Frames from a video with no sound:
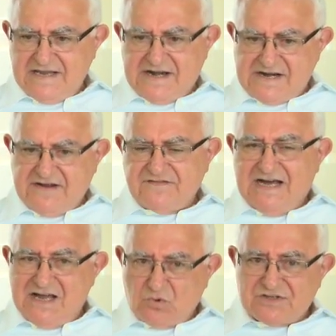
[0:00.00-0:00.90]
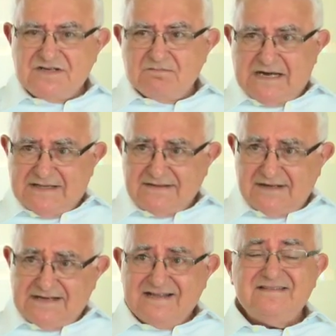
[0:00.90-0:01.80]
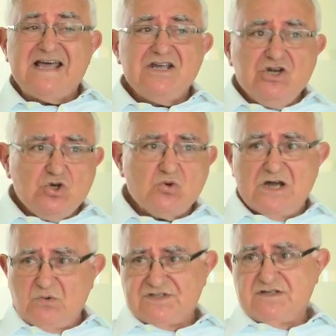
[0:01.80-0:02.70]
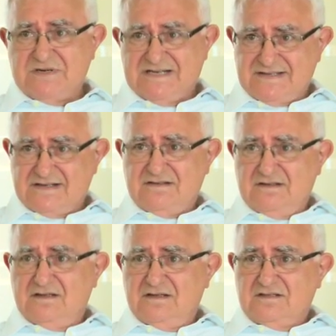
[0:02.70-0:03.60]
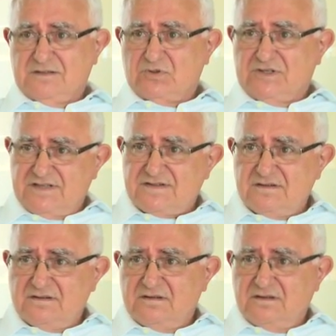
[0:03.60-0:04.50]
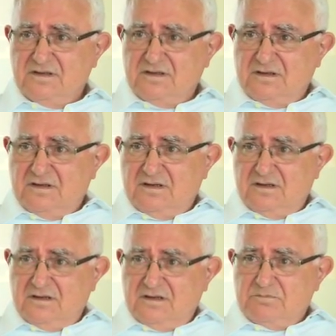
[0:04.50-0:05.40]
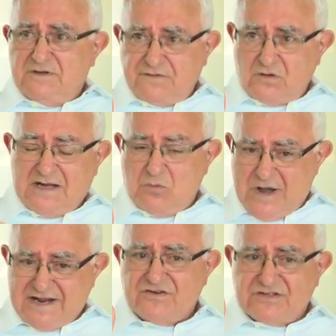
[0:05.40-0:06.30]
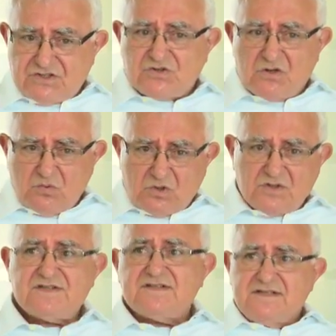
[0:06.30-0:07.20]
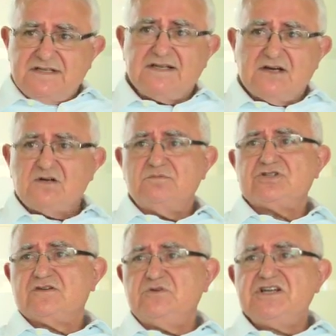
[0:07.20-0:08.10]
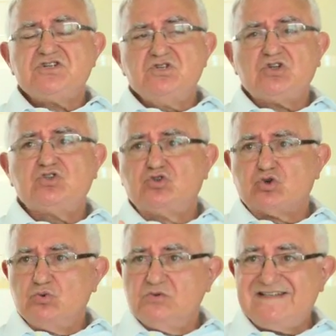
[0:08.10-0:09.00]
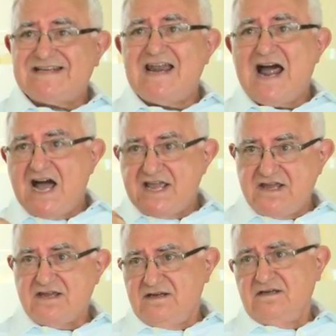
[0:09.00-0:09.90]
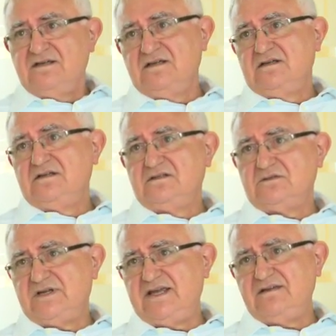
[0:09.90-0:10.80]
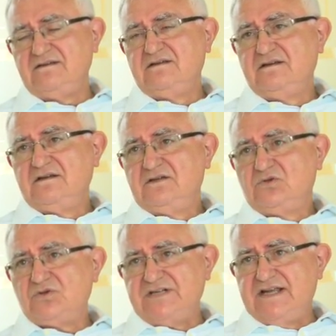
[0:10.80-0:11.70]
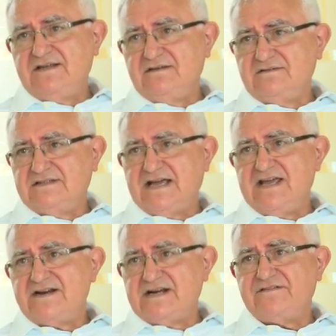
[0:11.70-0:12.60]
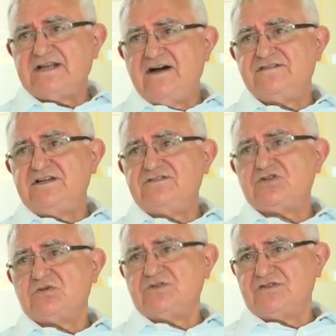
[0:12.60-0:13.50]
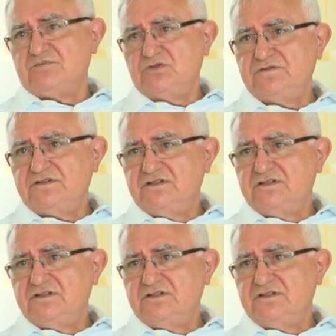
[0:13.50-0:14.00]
I arrived, I was in Malta, and they knew I was in Malta, the police. Before, when Rizzo was still a commissioner. It's not true, it's a lie, okay? To say that I arrived after Rizzo was removed.